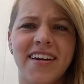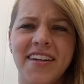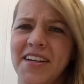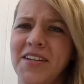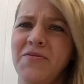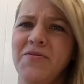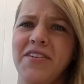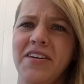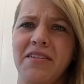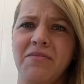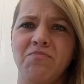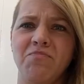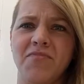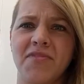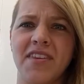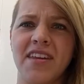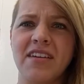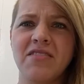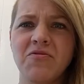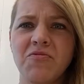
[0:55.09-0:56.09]
He was like,
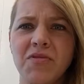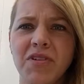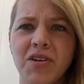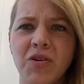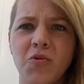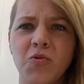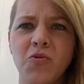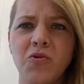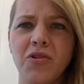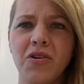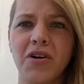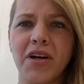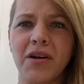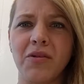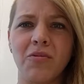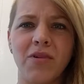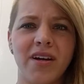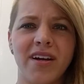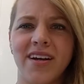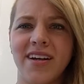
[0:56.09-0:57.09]
"That's really cool. Like,
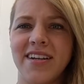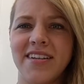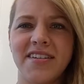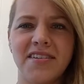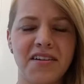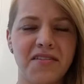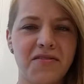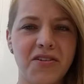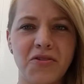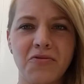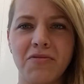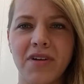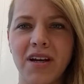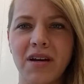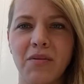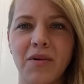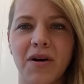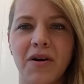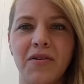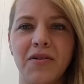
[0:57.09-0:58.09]
what kind of stuff do you write
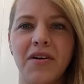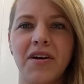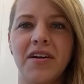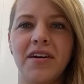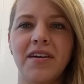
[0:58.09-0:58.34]
about?"